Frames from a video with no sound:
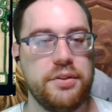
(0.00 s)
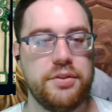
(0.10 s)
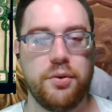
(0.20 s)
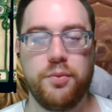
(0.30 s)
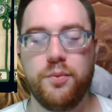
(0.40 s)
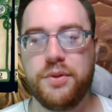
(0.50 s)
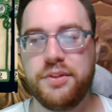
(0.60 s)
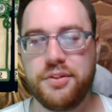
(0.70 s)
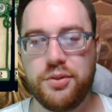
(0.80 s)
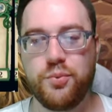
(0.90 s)
So
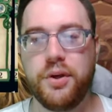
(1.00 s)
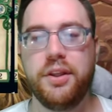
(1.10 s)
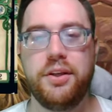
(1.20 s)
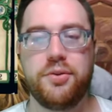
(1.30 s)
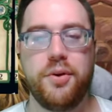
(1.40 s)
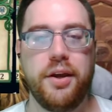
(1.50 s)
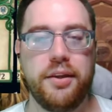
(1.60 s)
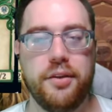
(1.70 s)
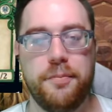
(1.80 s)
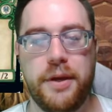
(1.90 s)
Wizards is really
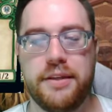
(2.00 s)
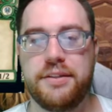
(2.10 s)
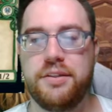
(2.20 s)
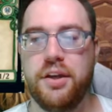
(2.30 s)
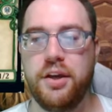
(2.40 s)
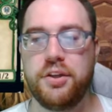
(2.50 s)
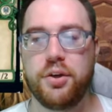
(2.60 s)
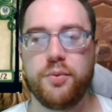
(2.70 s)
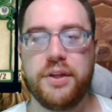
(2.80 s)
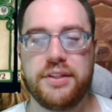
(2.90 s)
trying their best
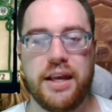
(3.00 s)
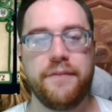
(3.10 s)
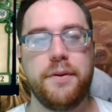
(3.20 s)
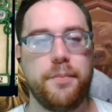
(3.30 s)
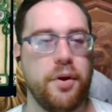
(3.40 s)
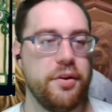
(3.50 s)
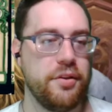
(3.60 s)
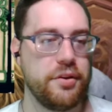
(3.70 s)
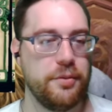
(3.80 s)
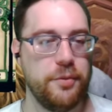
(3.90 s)
to reach every part of
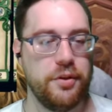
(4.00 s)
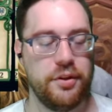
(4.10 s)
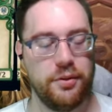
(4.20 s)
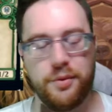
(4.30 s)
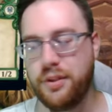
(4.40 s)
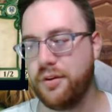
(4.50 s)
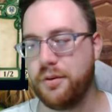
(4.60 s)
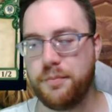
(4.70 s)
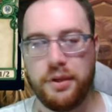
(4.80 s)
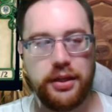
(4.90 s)
their community, whether
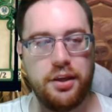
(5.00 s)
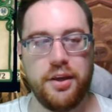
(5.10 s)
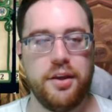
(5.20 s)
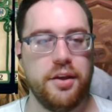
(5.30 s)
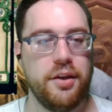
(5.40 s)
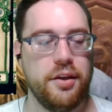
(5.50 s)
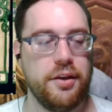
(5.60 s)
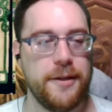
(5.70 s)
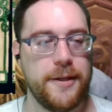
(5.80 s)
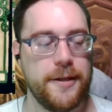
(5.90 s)
it be
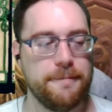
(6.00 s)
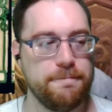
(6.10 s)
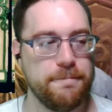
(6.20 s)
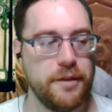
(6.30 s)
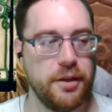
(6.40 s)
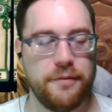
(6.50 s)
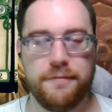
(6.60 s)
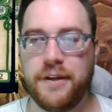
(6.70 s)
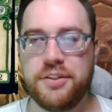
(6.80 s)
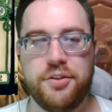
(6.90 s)

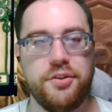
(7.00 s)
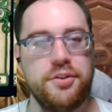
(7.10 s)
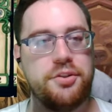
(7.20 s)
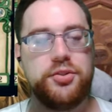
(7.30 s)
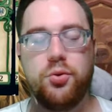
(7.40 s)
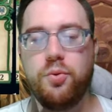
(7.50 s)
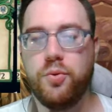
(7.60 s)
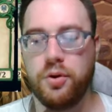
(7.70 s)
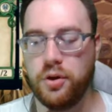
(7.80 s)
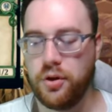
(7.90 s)
investors
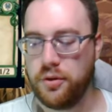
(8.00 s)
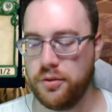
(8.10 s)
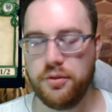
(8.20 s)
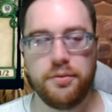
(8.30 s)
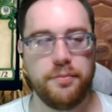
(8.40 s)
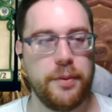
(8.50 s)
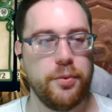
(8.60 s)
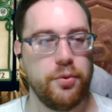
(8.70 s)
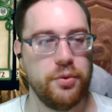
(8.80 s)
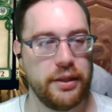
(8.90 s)
or people
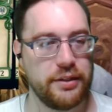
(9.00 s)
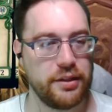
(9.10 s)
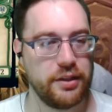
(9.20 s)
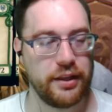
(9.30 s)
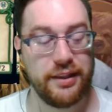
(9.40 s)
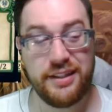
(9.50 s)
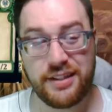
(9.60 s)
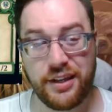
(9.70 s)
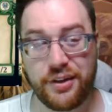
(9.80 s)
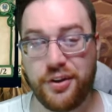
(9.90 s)
who like to collect these
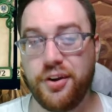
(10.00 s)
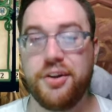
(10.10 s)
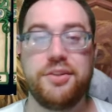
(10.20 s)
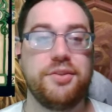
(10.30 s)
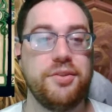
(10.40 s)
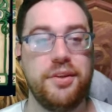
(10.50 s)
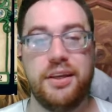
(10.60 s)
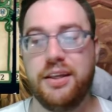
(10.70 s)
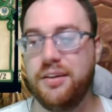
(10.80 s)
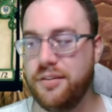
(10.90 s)
kind of cards,
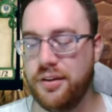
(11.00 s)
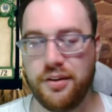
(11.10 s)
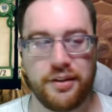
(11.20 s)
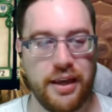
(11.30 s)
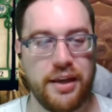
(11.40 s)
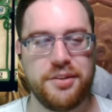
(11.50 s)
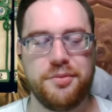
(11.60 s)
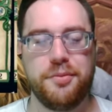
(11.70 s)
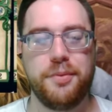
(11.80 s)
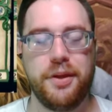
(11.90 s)

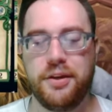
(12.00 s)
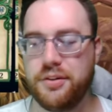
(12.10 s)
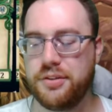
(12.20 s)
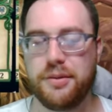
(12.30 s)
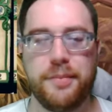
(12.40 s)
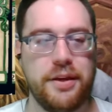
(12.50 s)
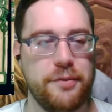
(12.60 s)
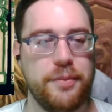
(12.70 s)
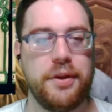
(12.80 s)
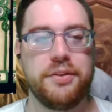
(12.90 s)
casual players,
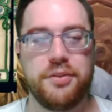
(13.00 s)
competitive players.